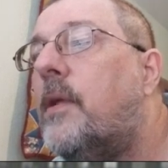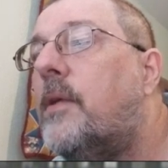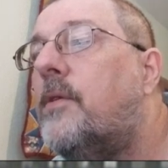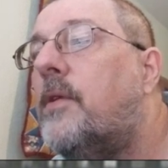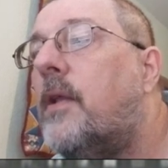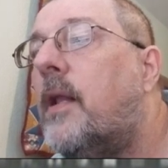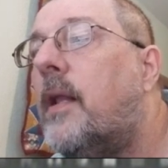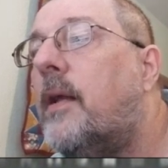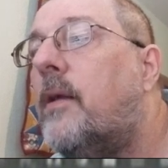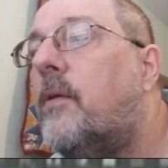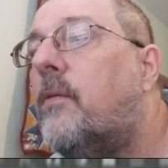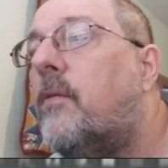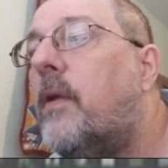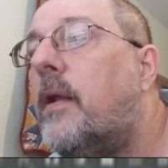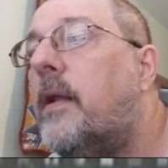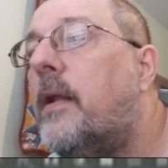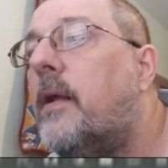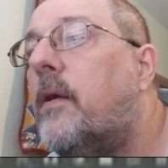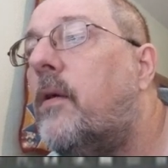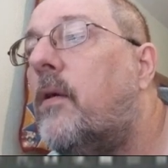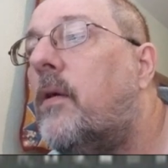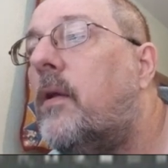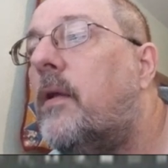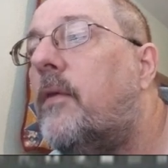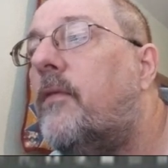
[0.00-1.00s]
like
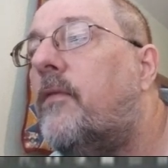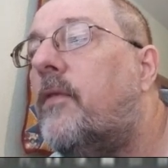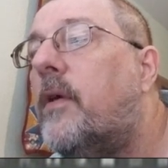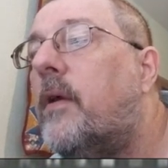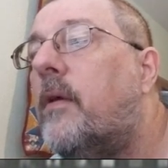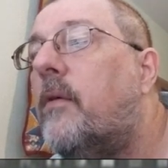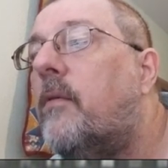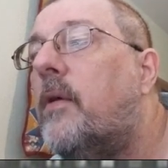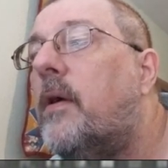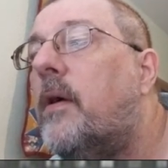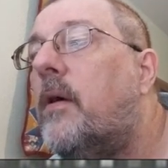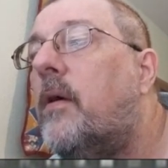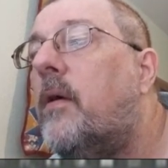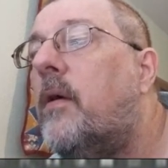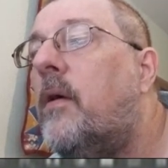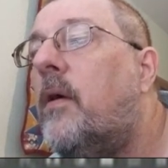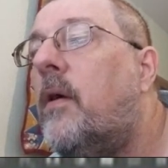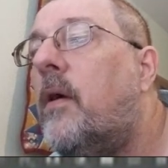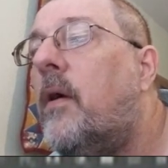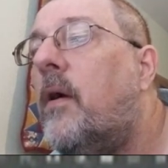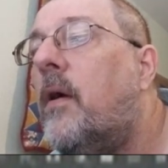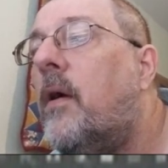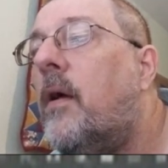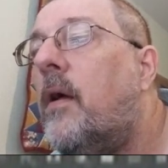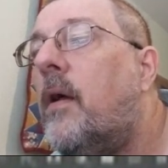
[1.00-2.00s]
running on it very well.
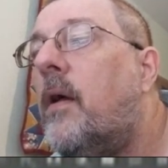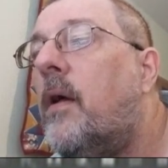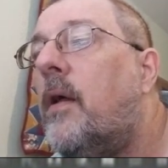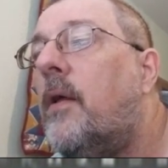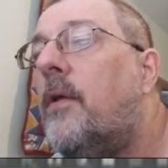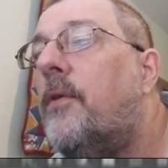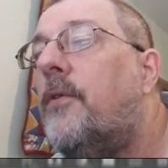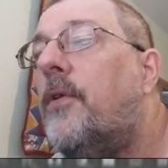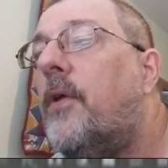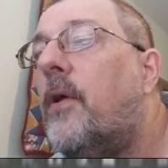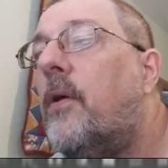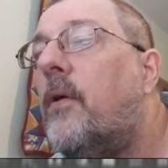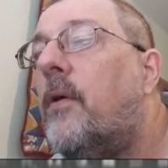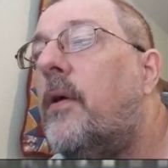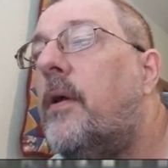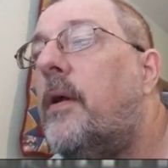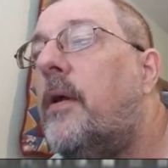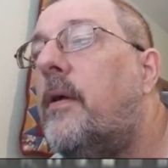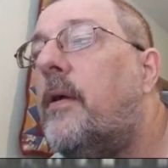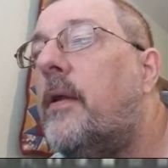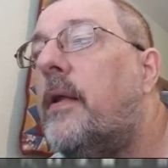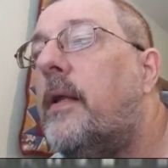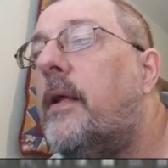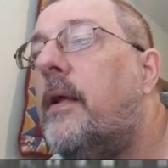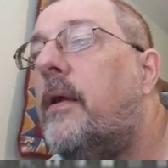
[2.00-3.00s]
So
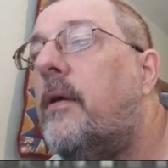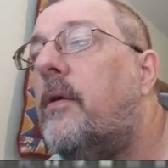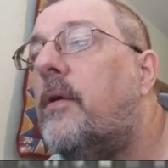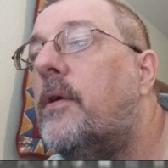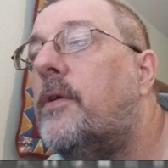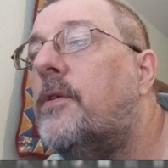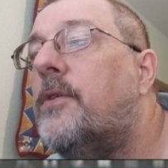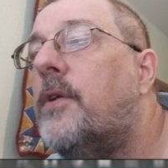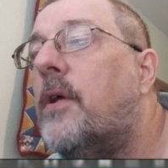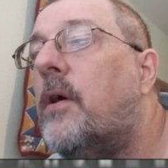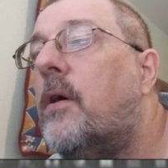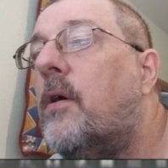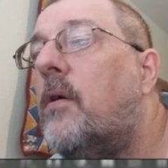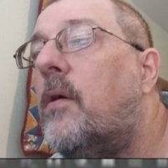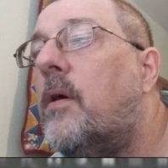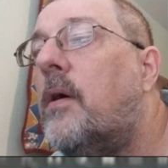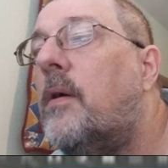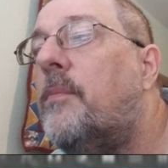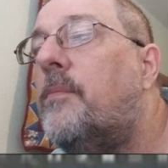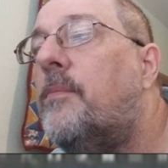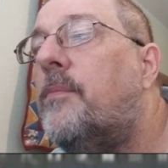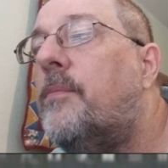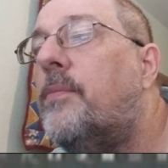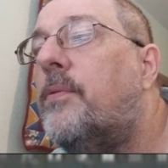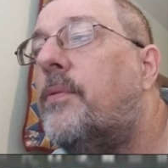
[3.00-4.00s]
here in a year or so,
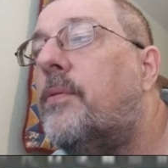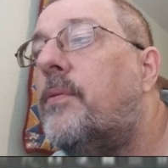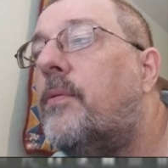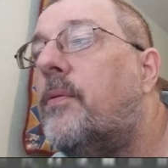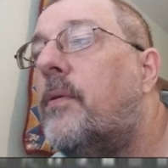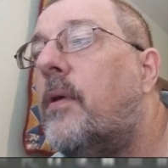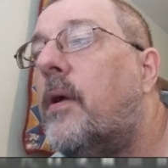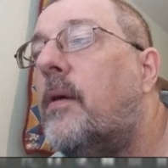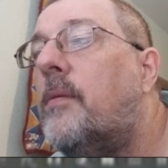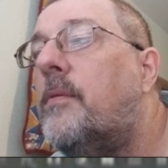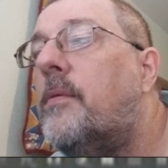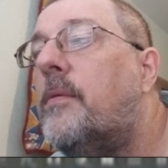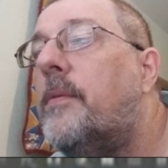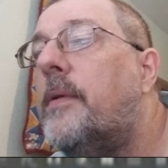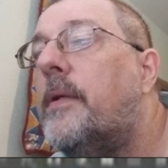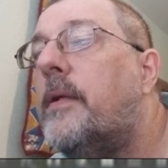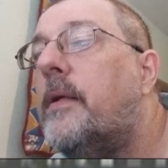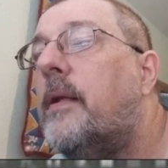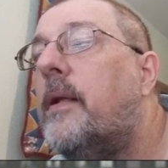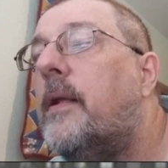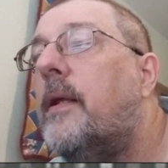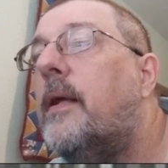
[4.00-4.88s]
I'm probably going to